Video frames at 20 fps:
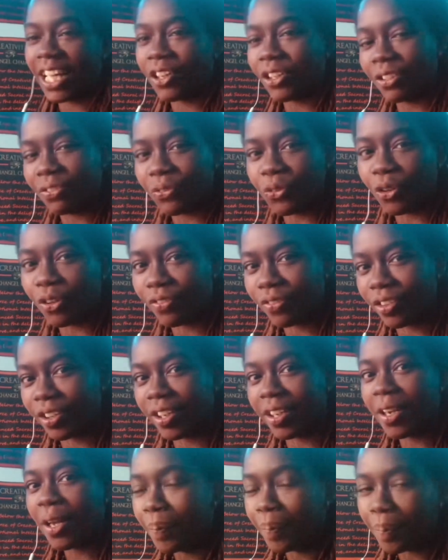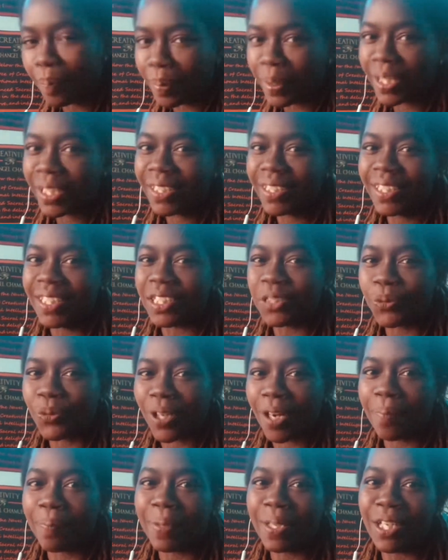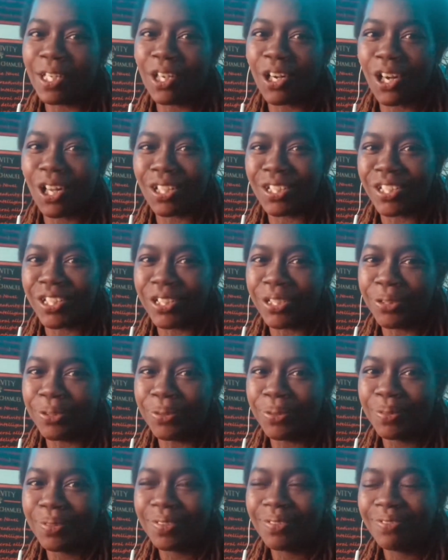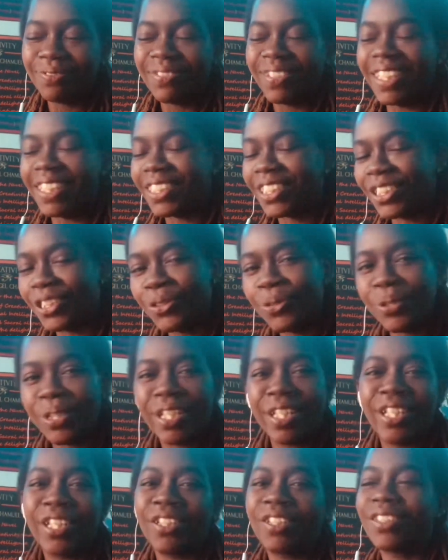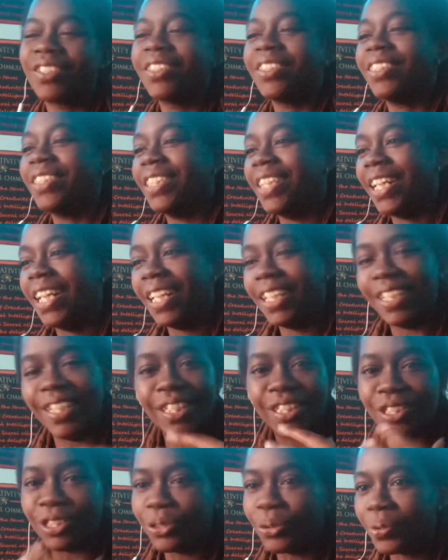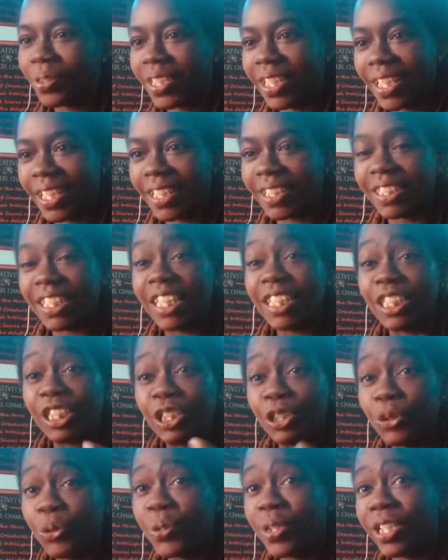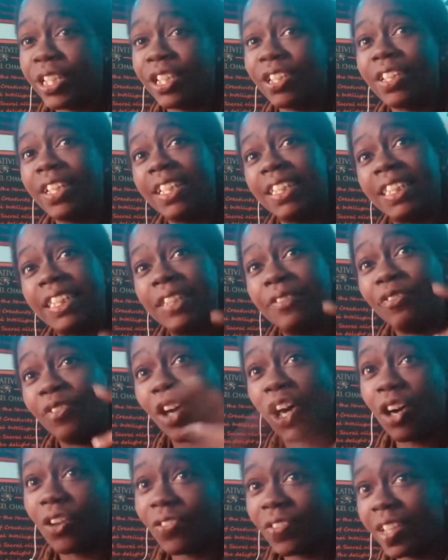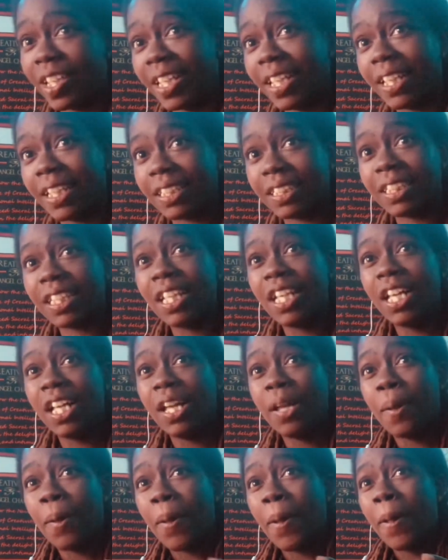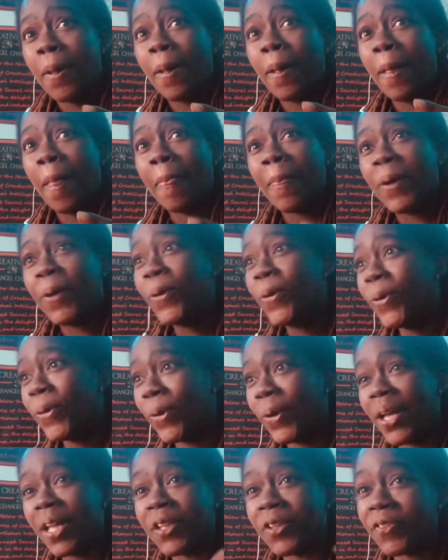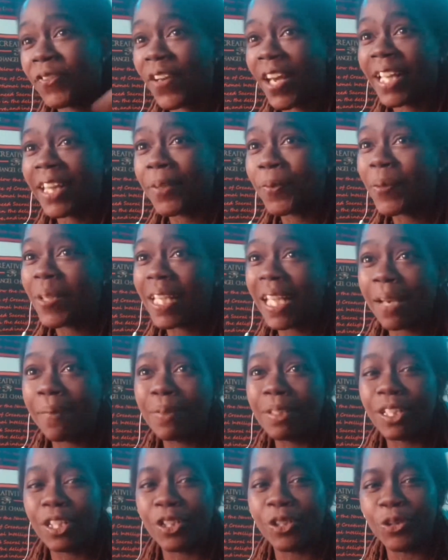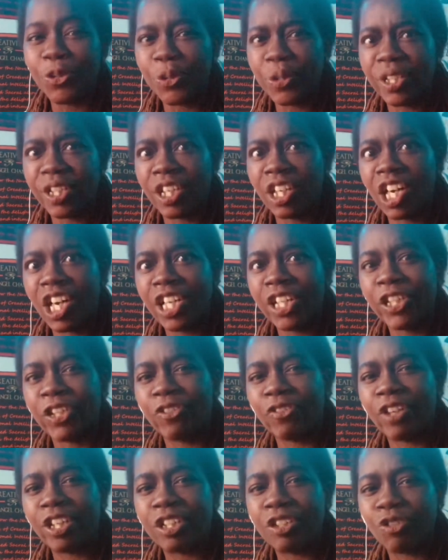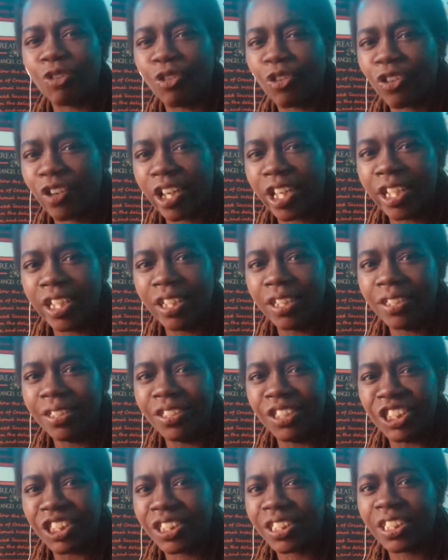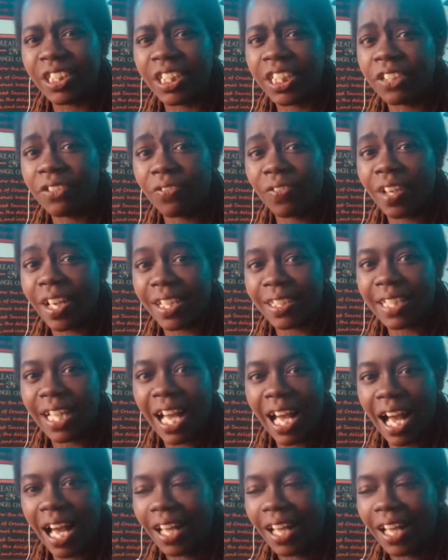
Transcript: out in the forefront, but it's what I'm being called to do. It's a new year, it's new things. It's a new year, it's evolved things. Whew, and the fact that we came into the new year under retrograde just solidifies